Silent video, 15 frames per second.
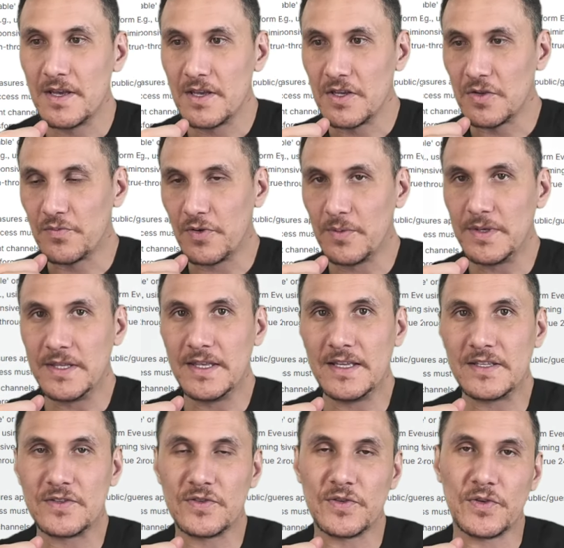You probably need
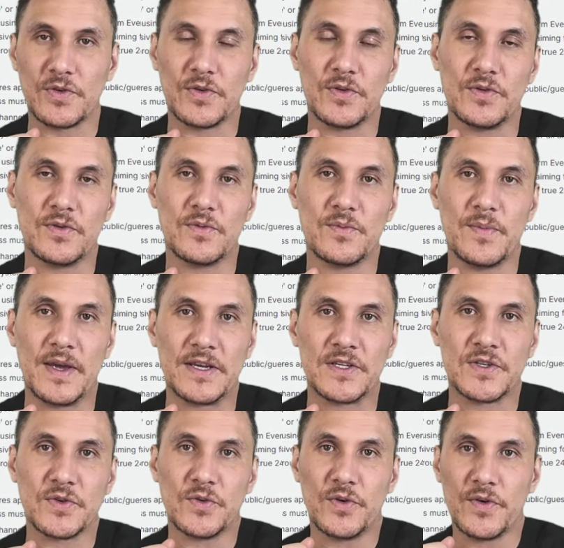to make
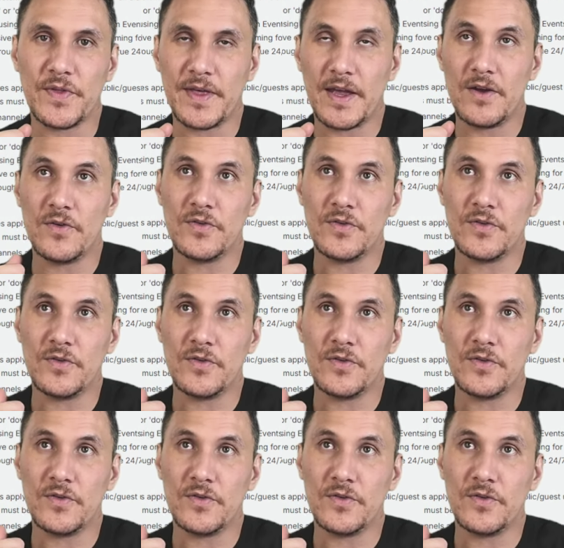sure that